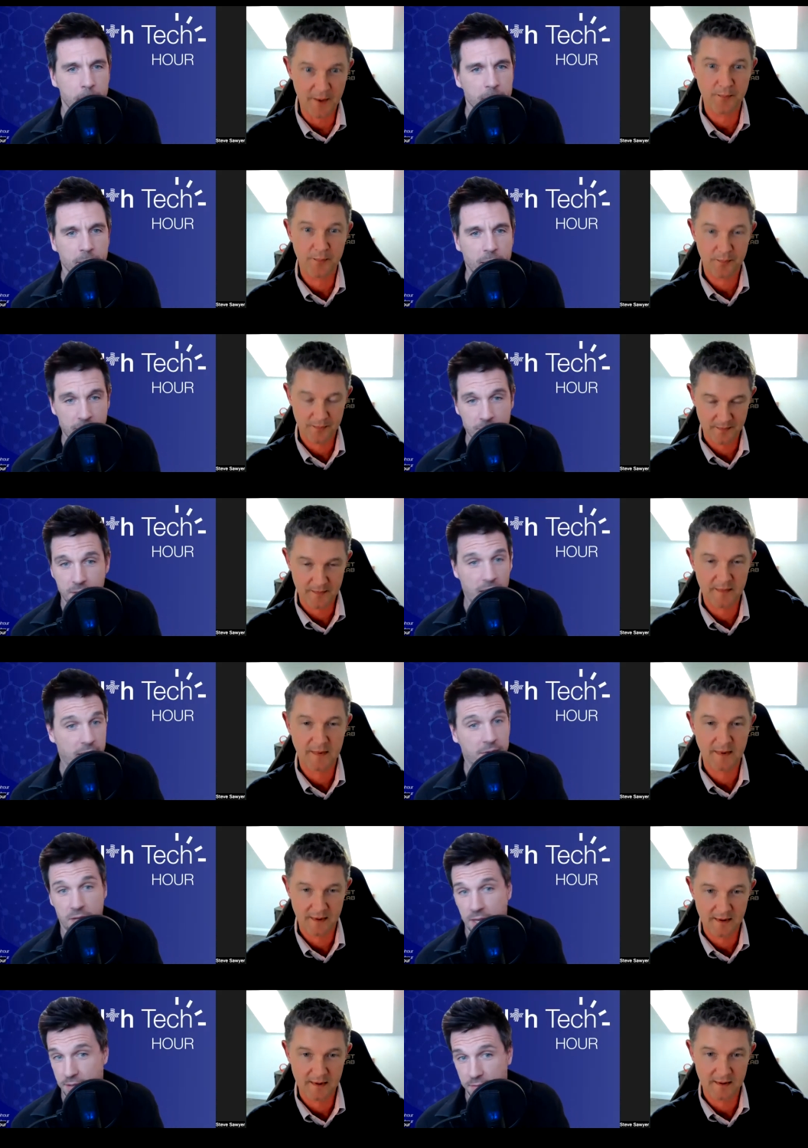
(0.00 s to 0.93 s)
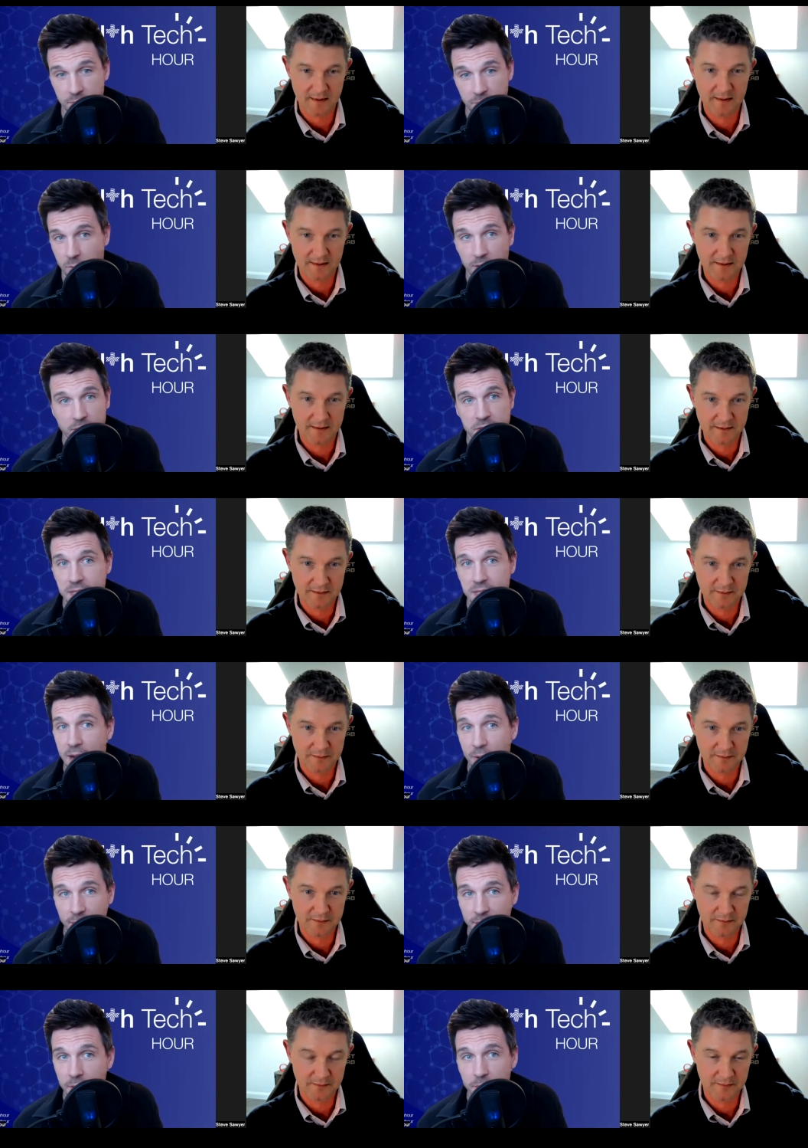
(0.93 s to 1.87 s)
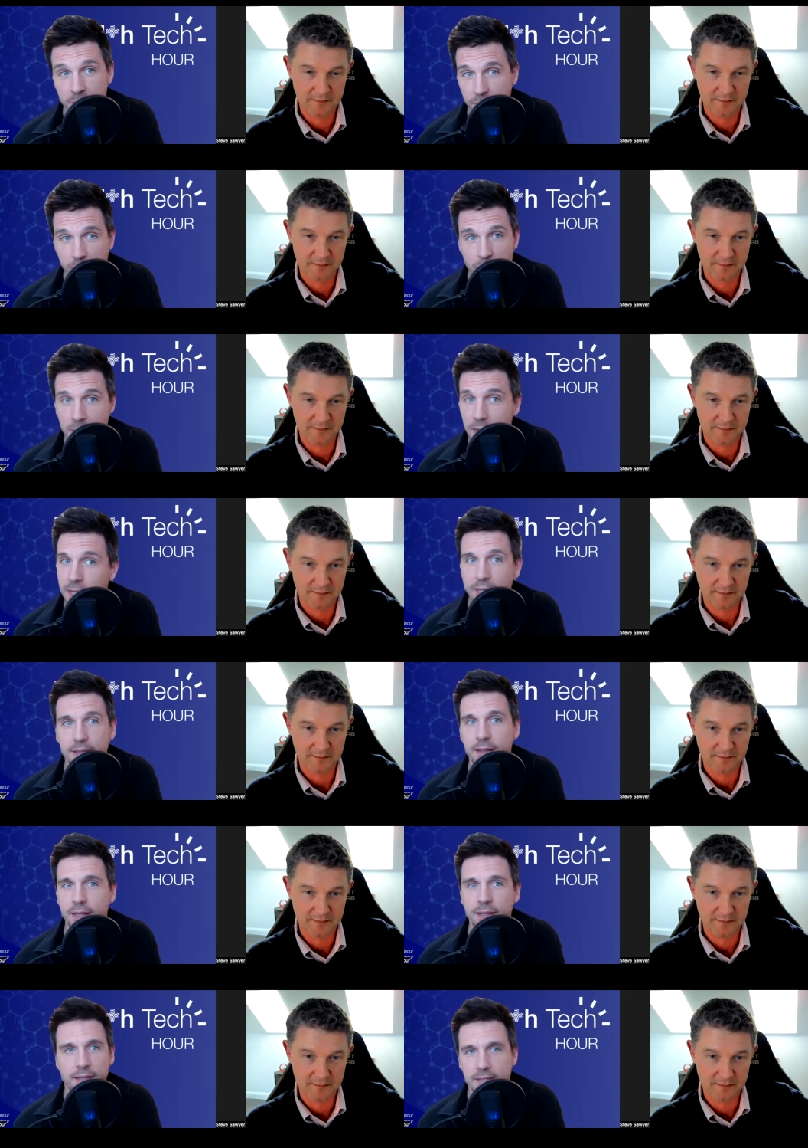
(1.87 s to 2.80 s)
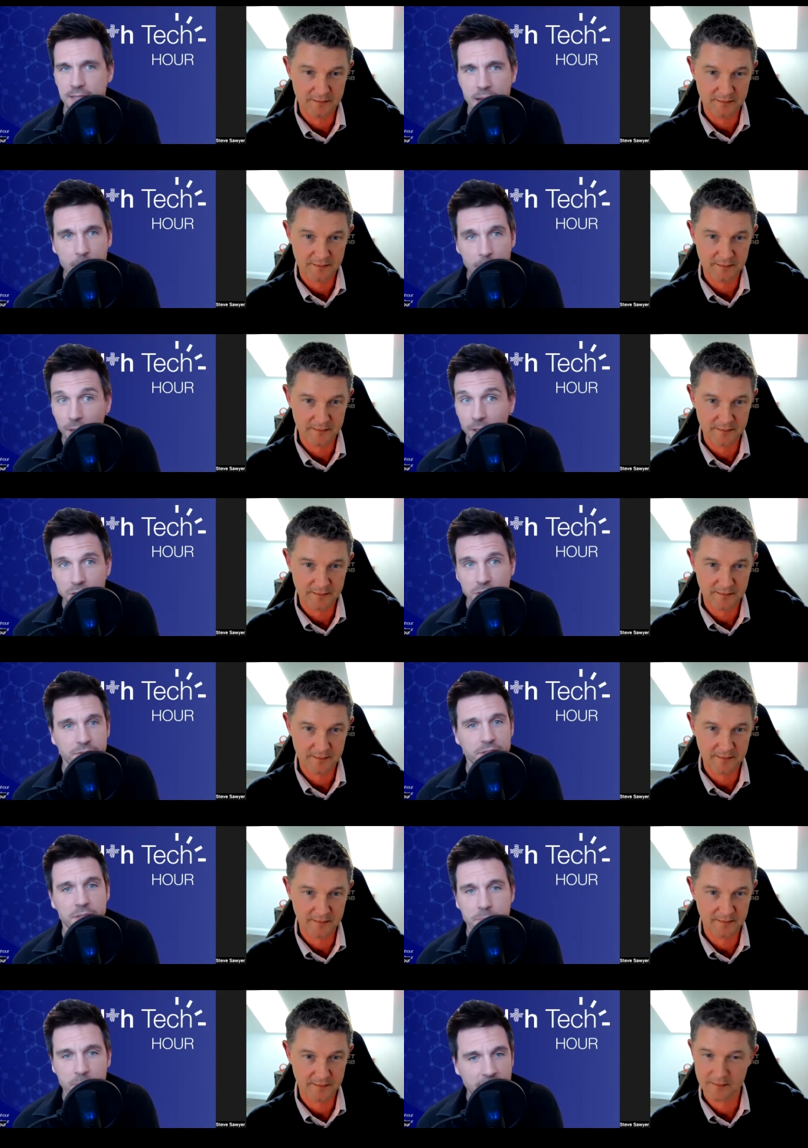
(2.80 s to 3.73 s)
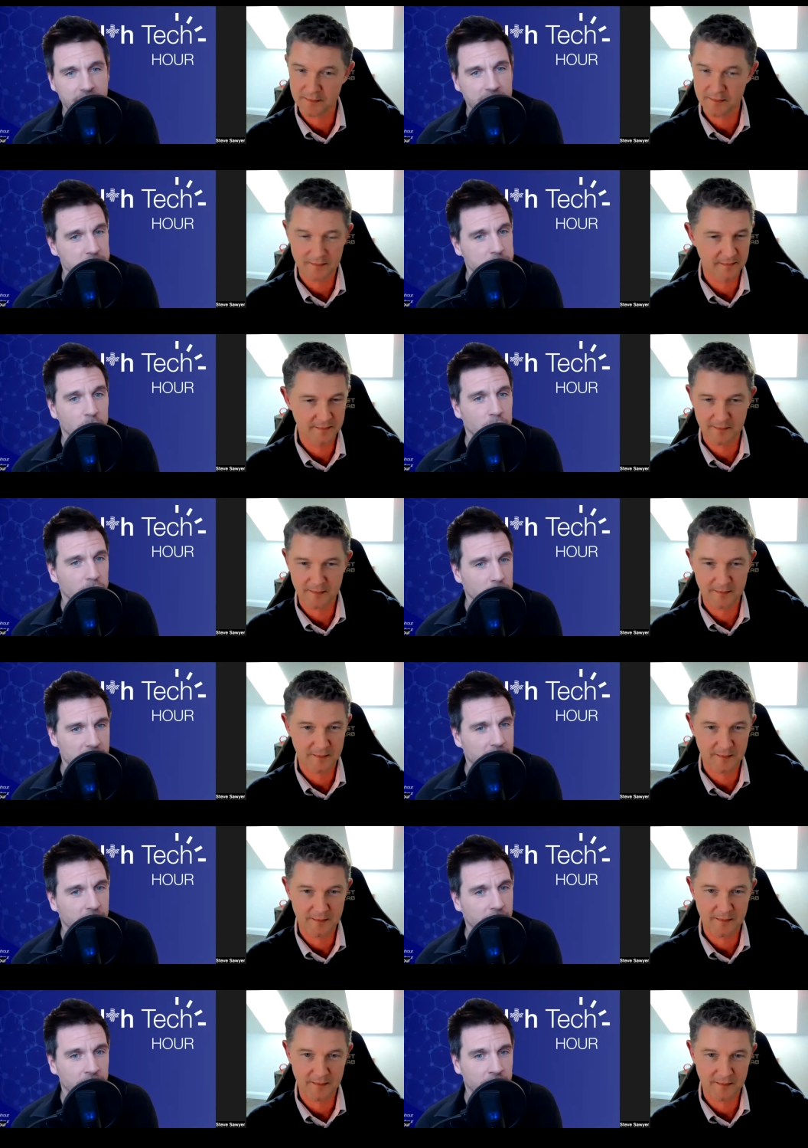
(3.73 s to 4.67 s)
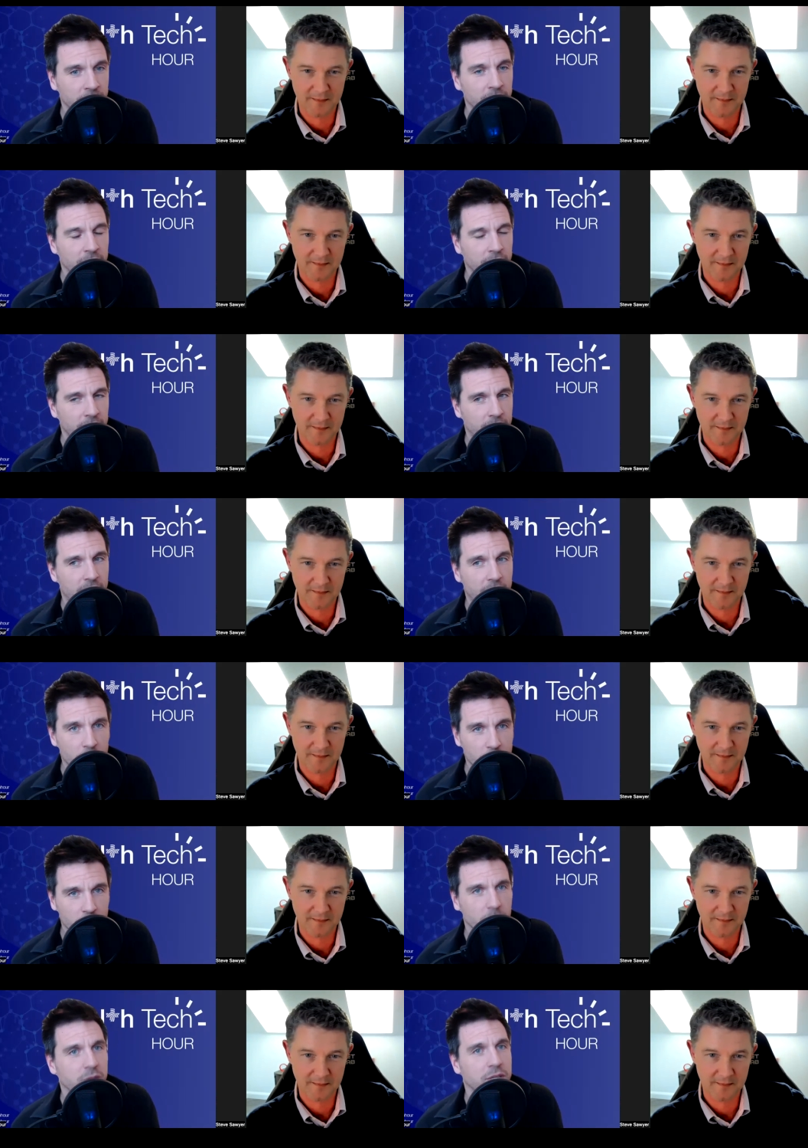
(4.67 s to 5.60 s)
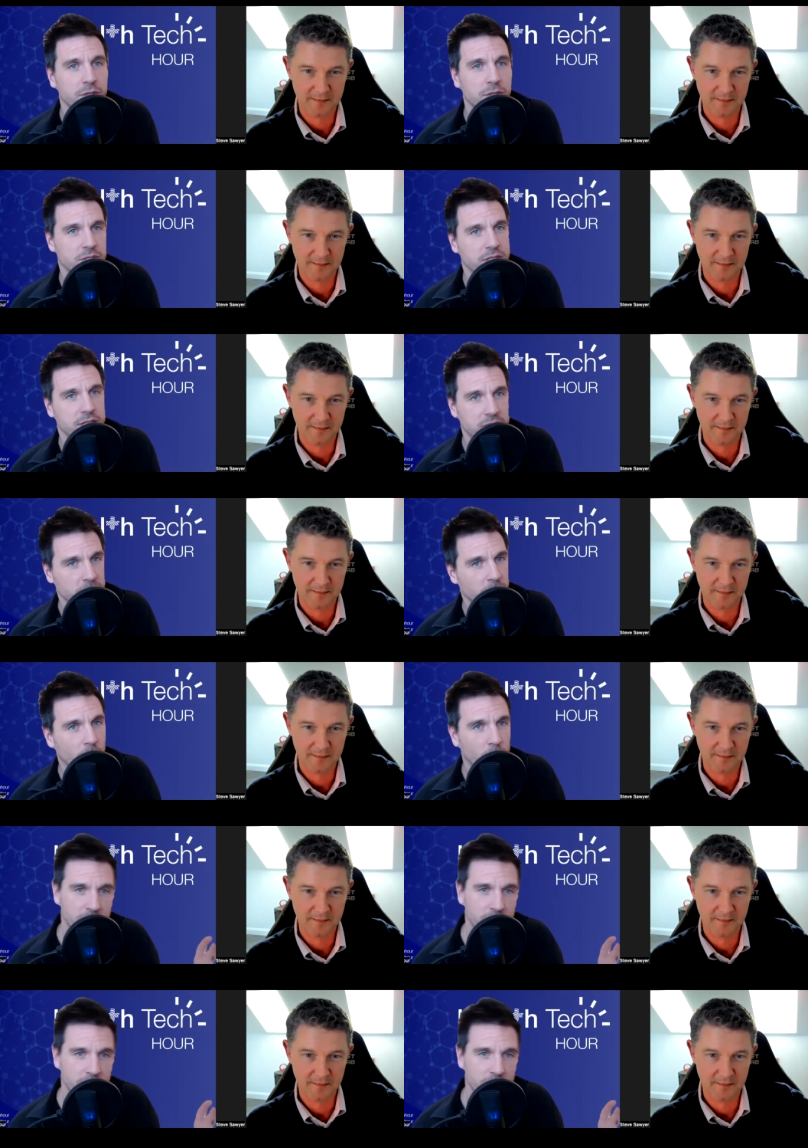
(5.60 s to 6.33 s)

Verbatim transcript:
Speaker 1: yep and and and whereas now i don't really think there's that much of a debate it's more around how do we use this and what